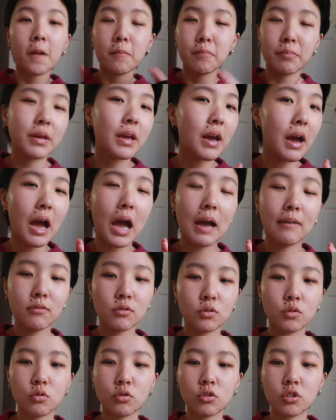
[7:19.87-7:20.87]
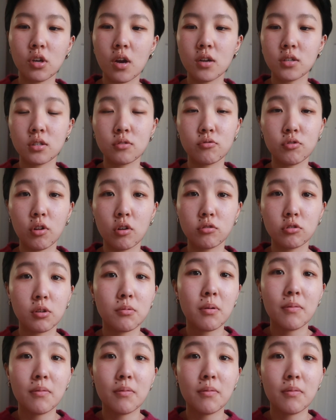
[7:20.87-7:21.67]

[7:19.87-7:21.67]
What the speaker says: But yeah, I haven't talked to you guys in a really long time.